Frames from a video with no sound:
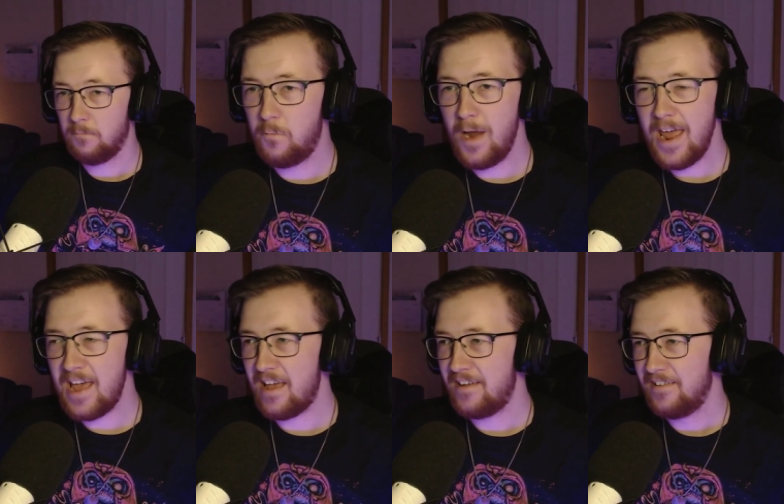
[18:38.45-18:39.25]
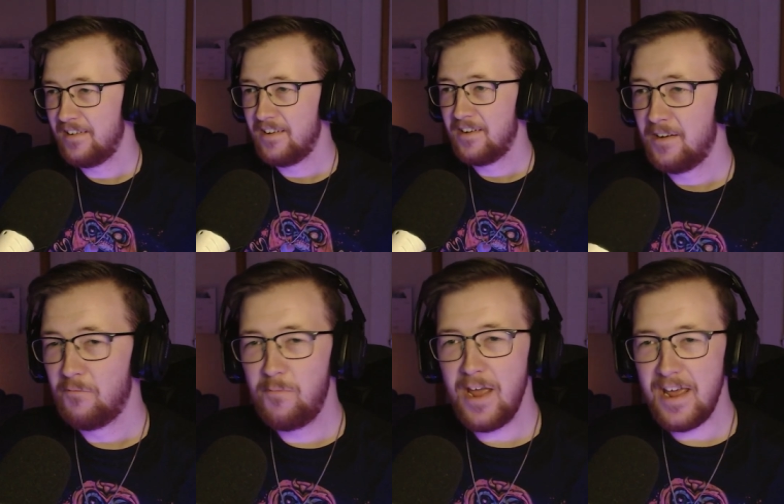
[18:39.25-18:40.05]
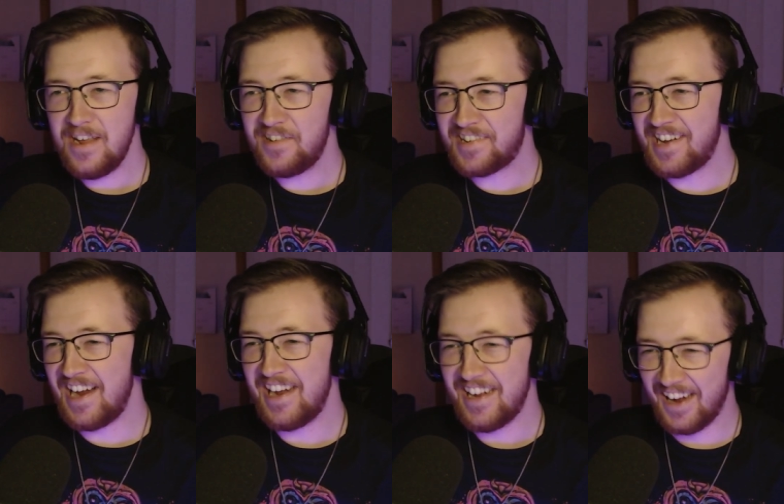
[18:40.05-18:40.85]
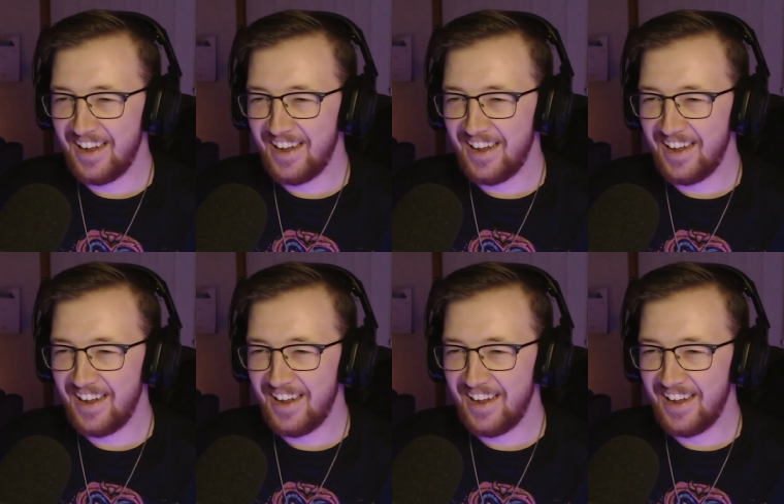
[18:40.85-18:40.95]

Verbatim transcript: Where? Where is she?